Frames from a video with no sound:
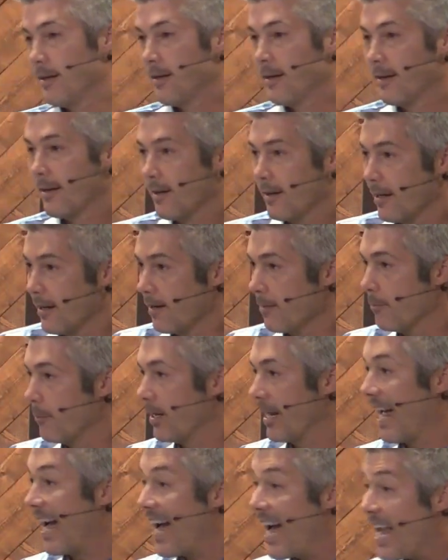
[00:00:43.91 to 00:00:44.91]

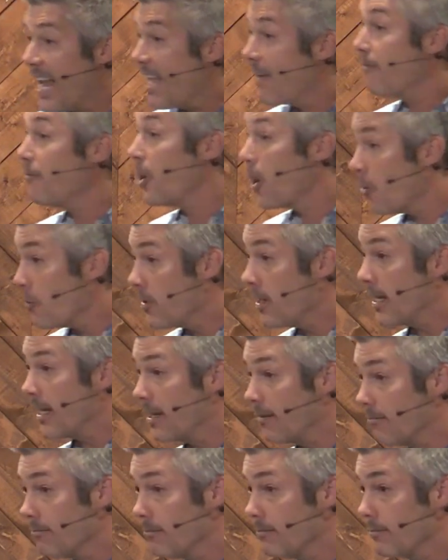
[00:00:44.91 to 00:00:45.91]
But I have known
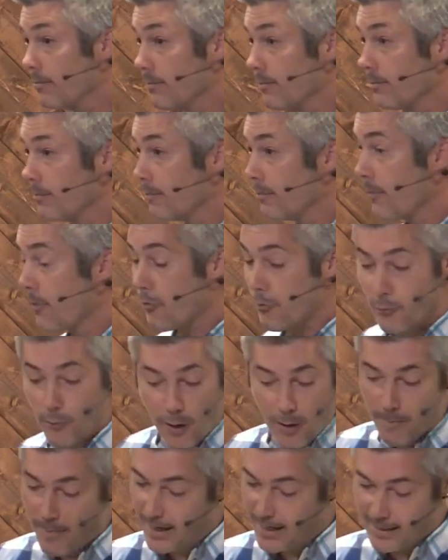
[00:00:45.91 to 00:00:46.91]
him
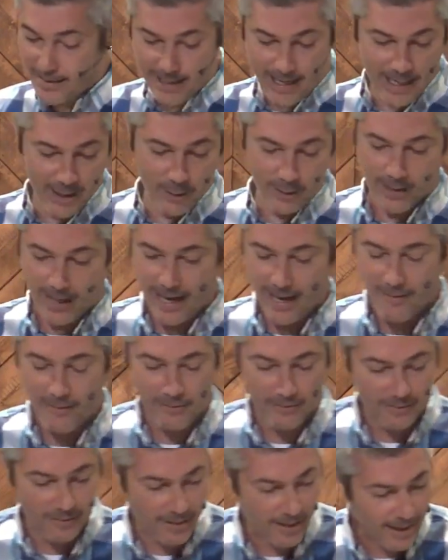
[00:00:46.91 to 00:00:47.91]
throughout my entire
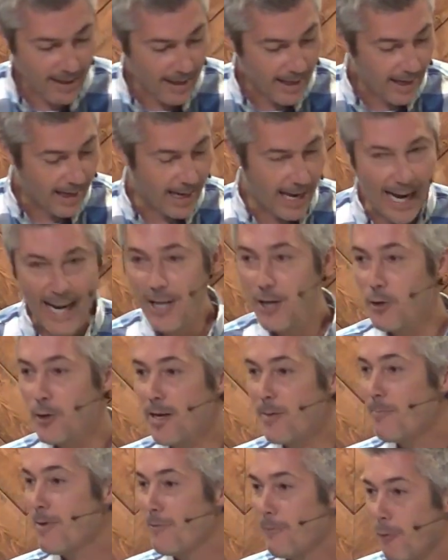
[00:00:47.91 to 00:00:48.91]
life. I knew
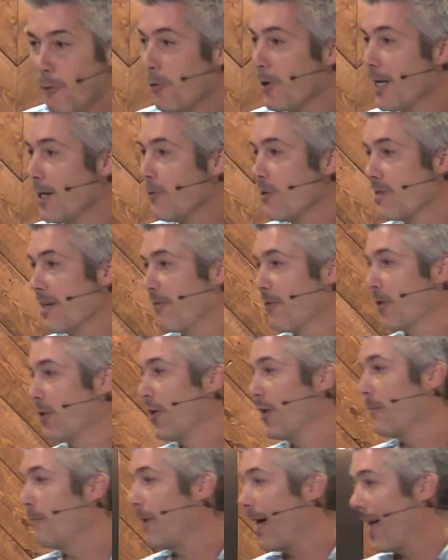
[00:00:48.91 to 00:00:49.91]
him before he was ever
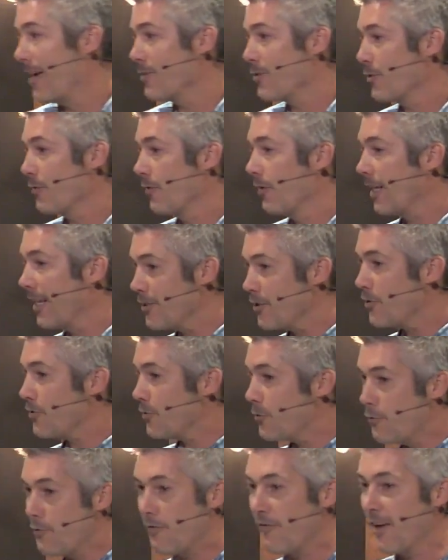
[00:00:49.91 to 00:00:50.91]
called Pastor Phil. I just
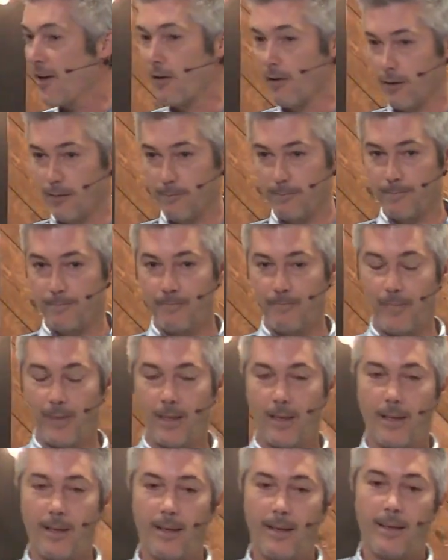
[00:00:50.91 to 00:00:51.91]
knew Phil.
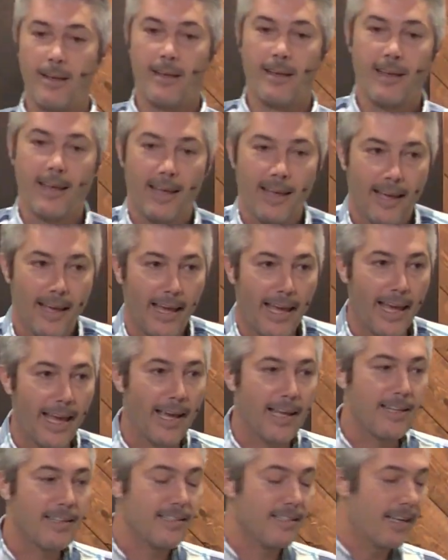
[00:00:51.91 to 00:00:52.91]

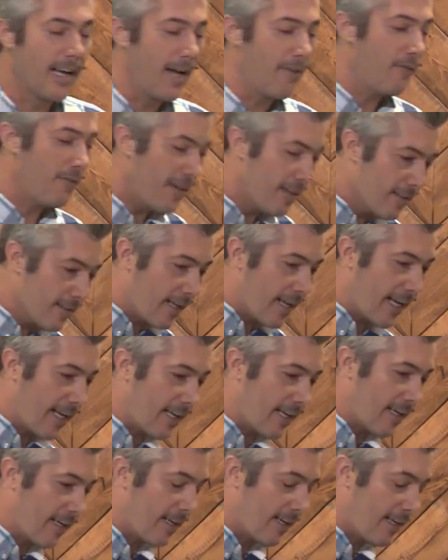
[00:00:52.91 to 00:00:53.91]
And I feel like,
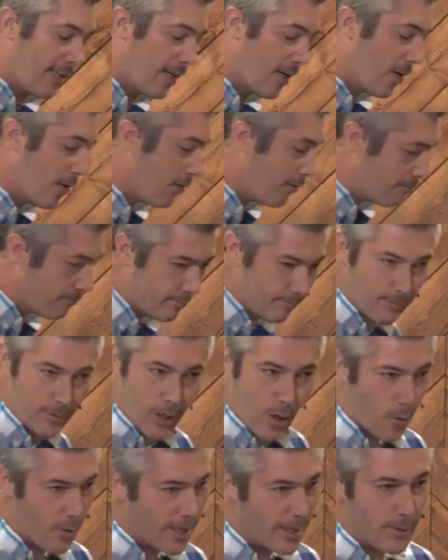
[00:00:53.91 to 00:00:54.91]
you know,
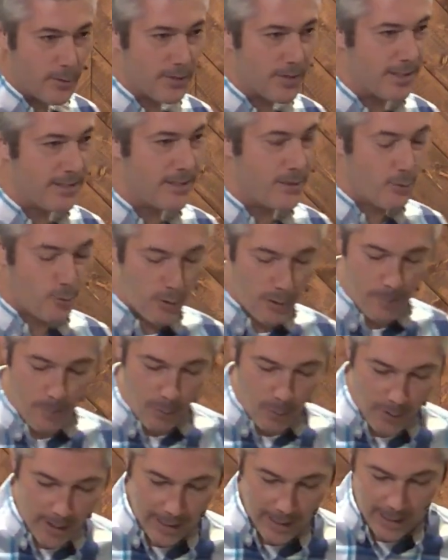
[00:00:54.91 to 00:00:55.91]
knowing you since you were a
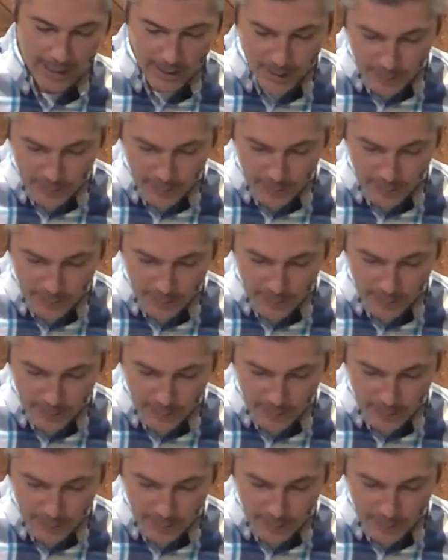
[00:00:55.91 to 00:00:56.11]
boy, I just